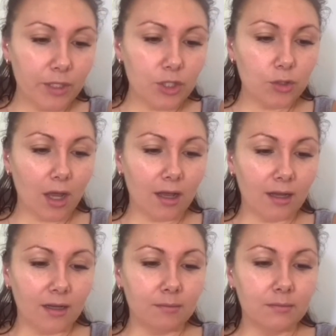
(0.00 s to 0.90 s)
which,
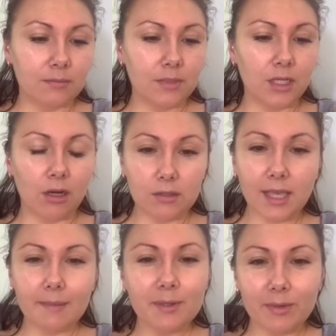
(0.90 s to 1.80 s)
I
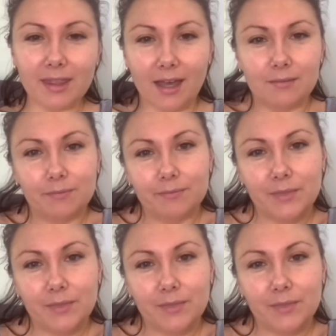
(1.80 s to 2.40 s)
was happy with that.